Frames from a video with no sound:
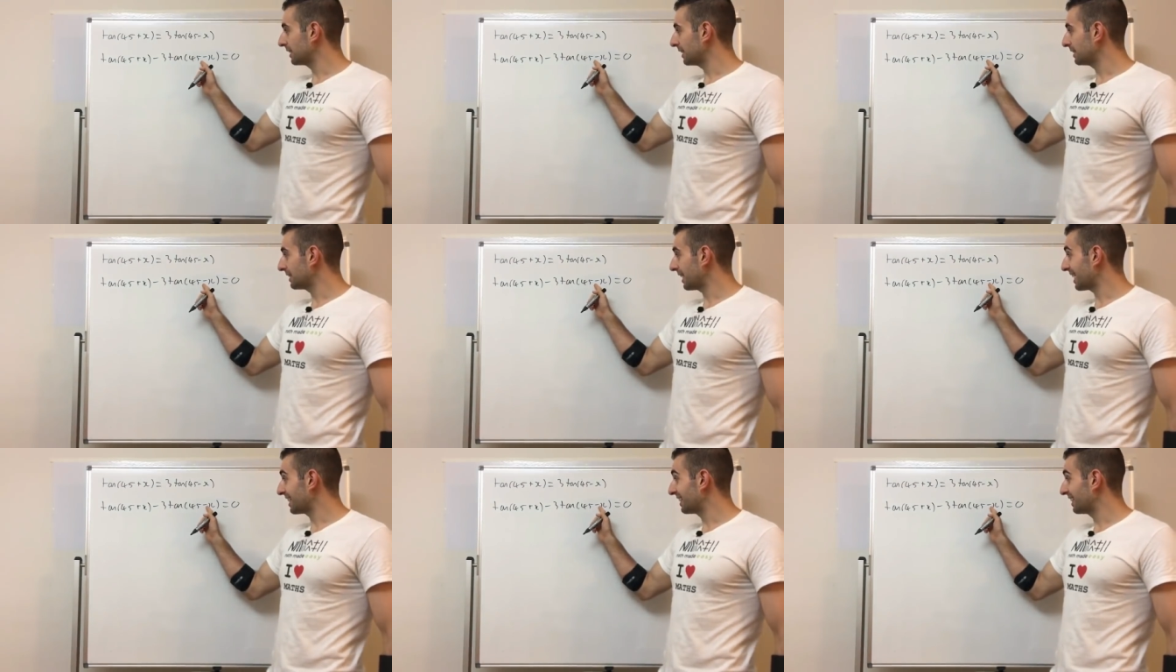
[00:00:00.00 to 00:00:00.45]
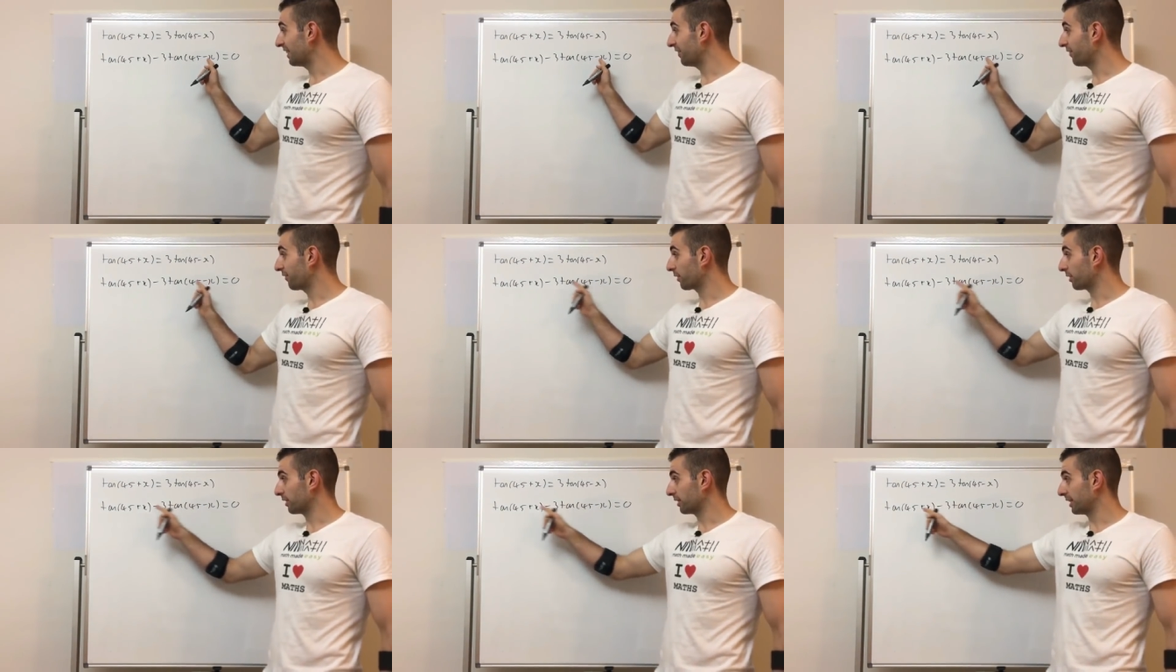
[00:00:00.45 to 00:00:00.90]
These are
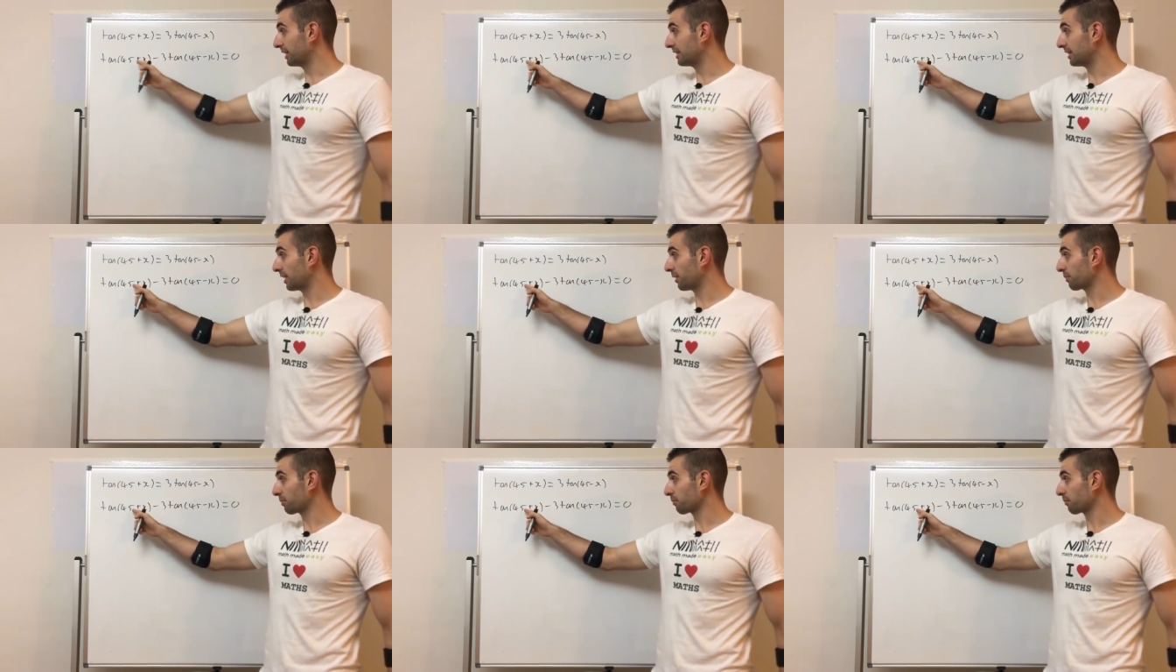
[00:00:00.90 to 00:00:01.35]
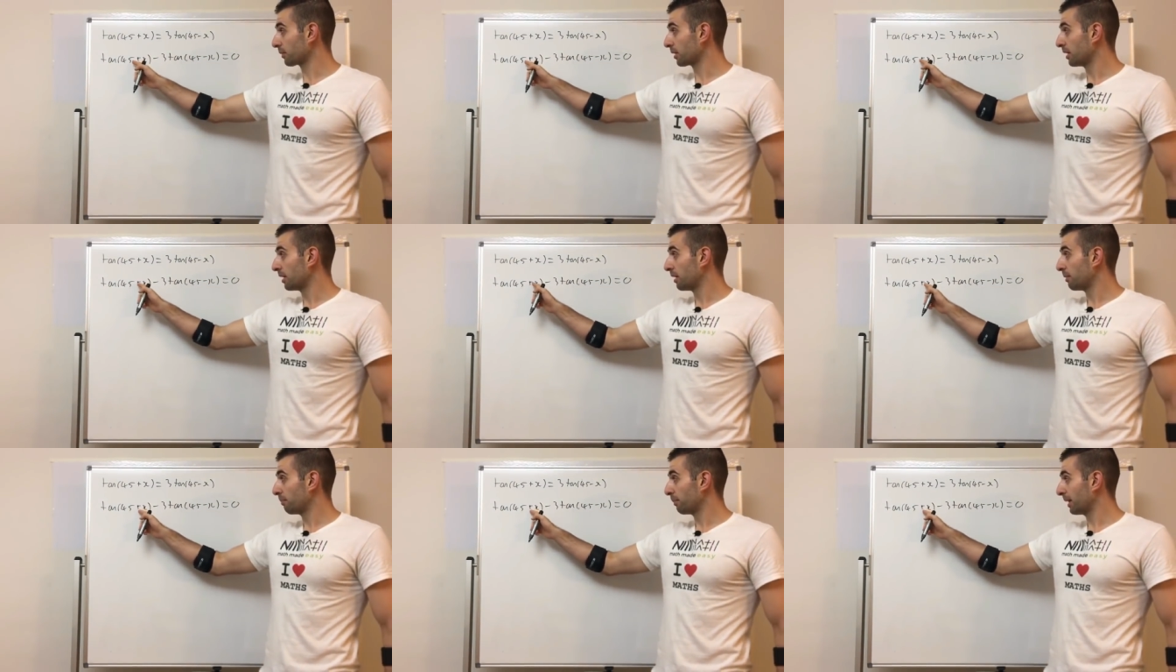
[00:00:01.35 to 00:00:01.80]
different. These are
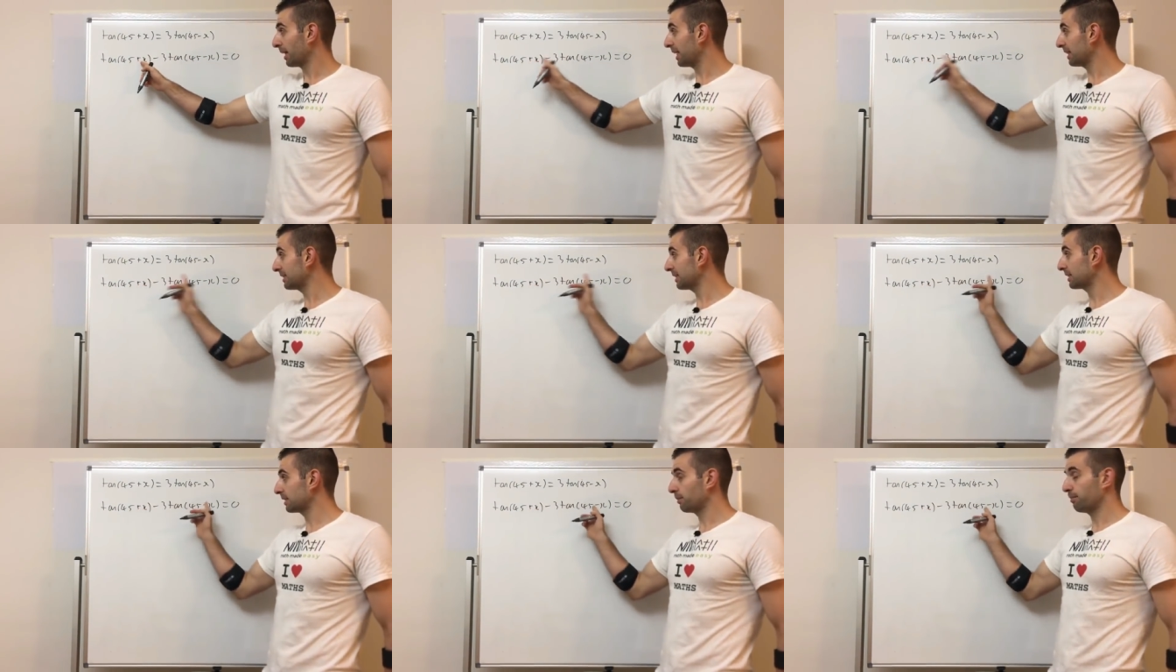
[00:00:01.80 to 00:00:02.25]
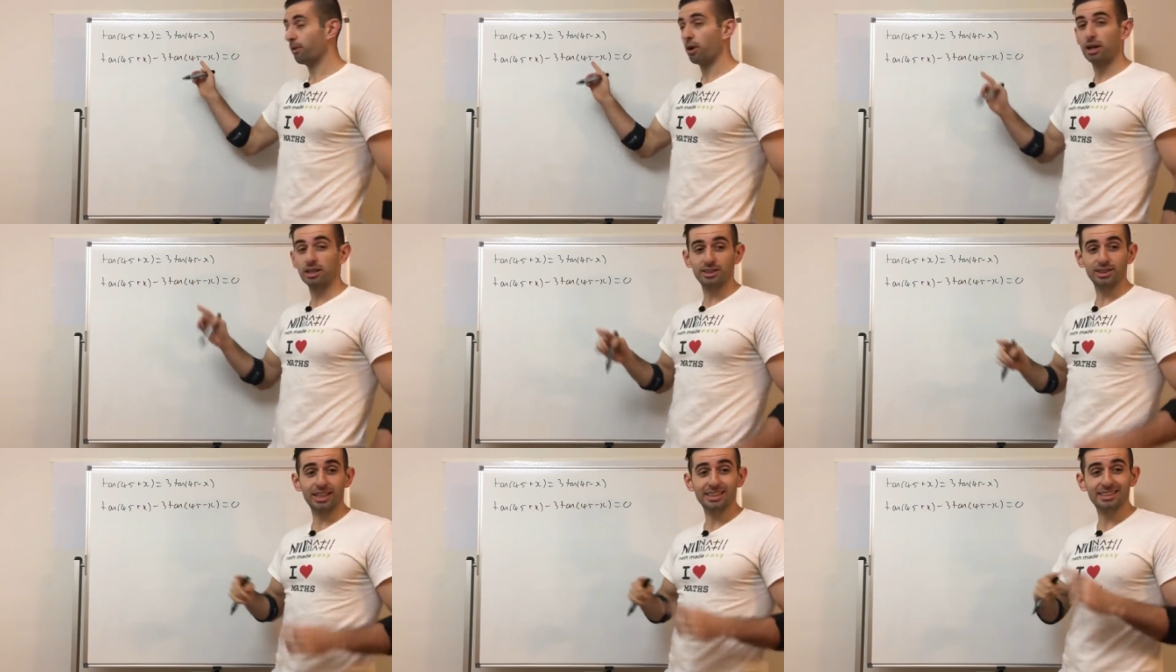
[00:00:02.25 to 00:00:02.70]
plus, that's a
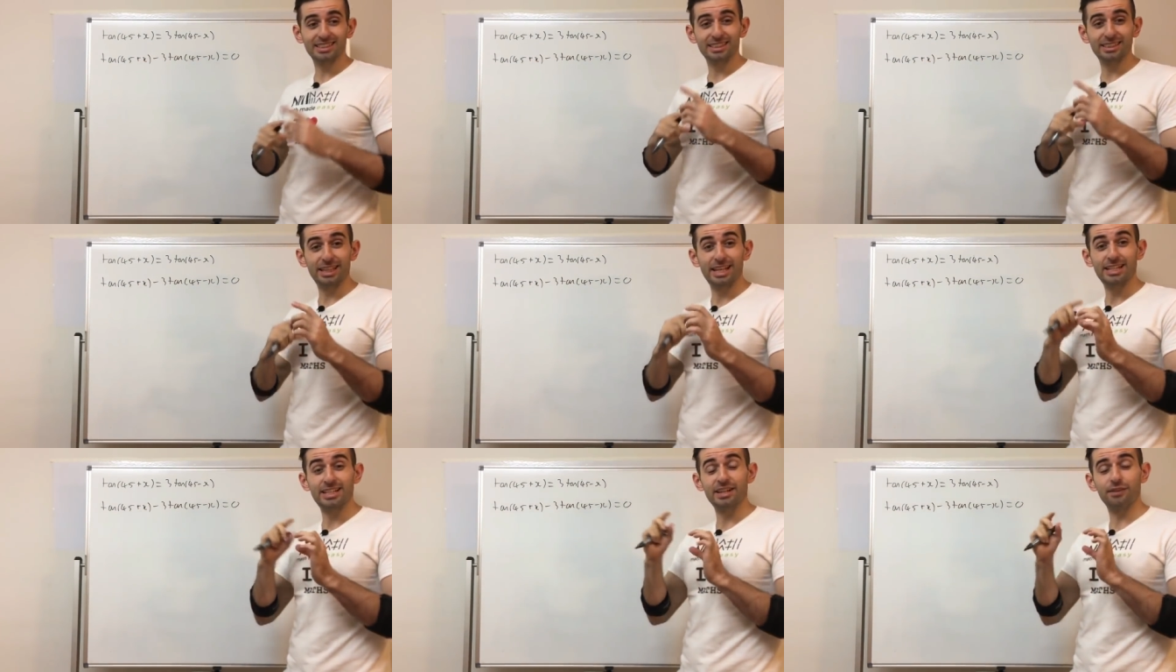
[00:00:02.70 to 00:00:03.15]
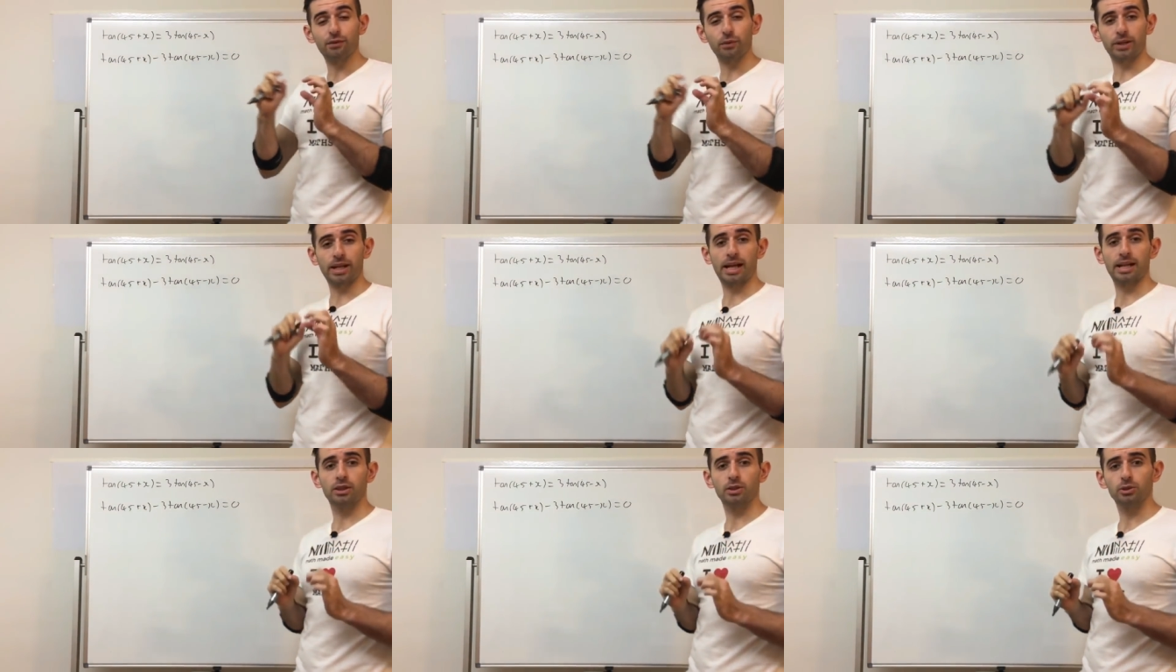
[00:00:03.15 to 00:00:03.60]
minus, they're
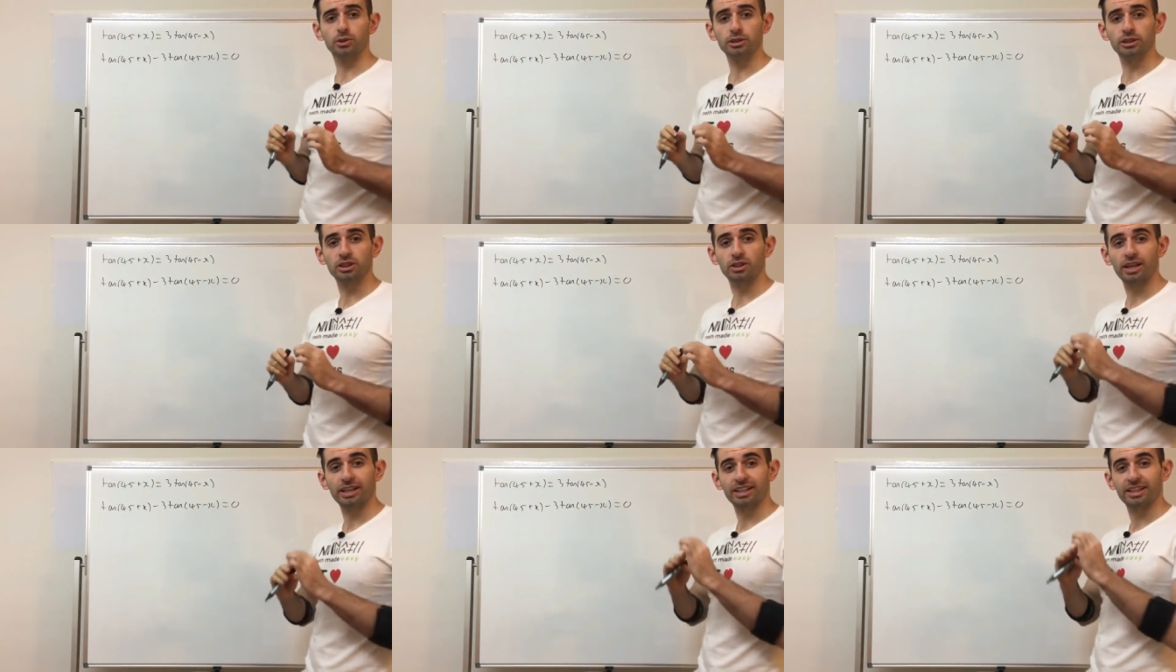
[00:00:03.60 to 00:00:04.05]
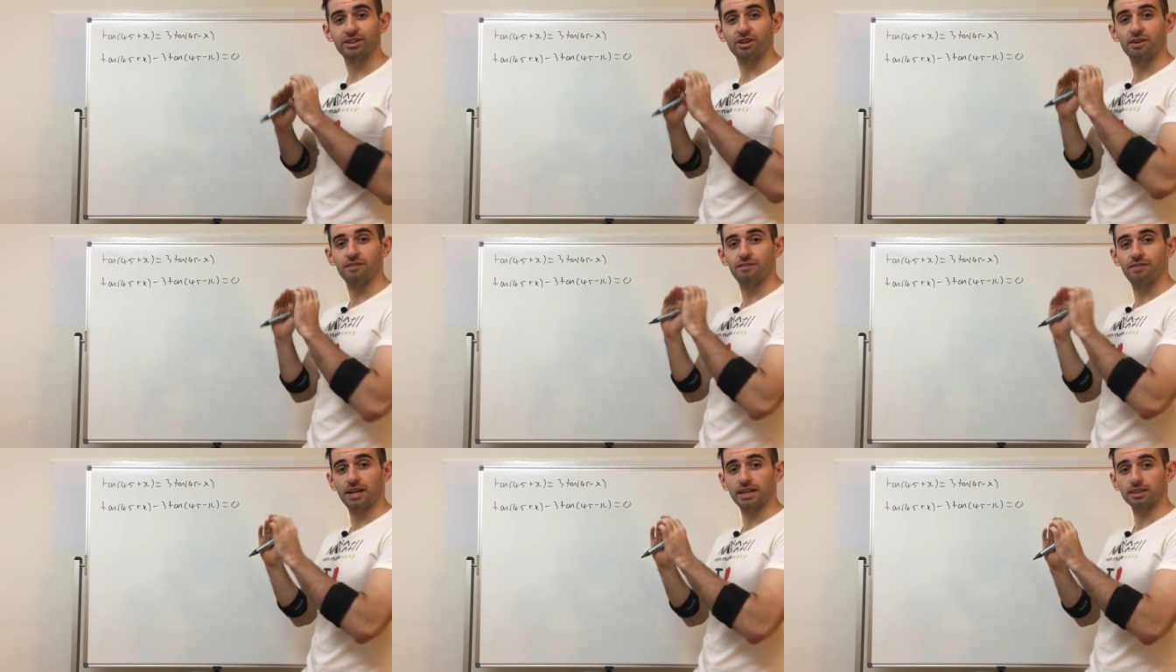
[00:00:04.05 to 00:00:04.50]
different angles, so I
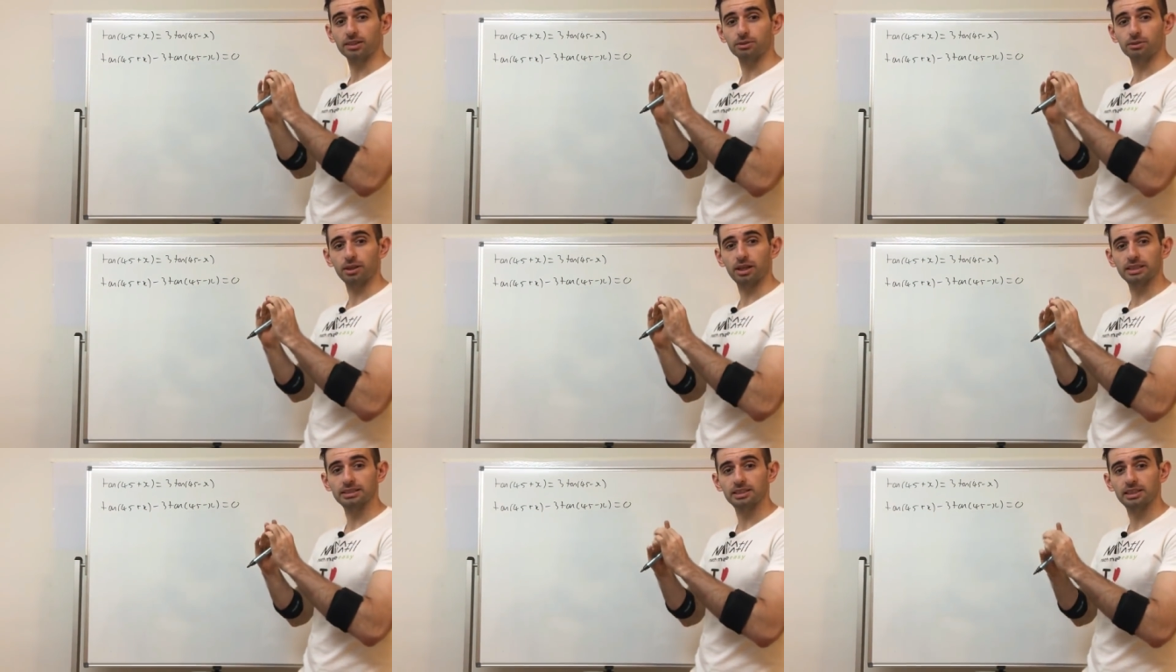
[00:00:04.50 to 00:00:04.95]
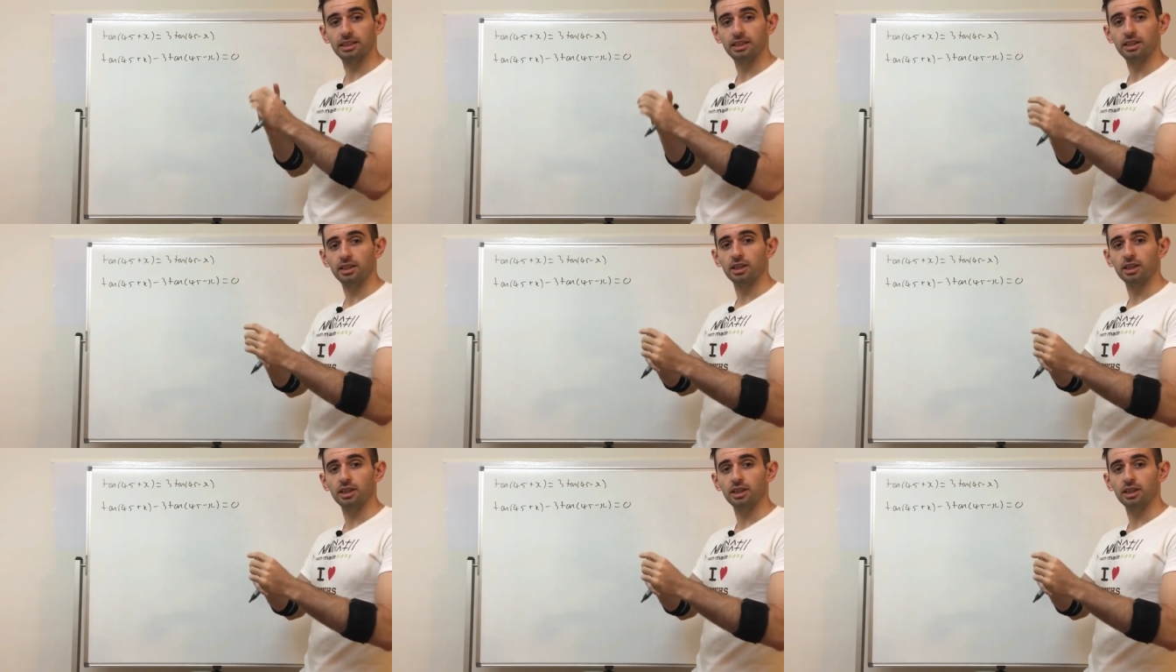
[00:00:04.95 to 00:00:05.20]
cannot factorize.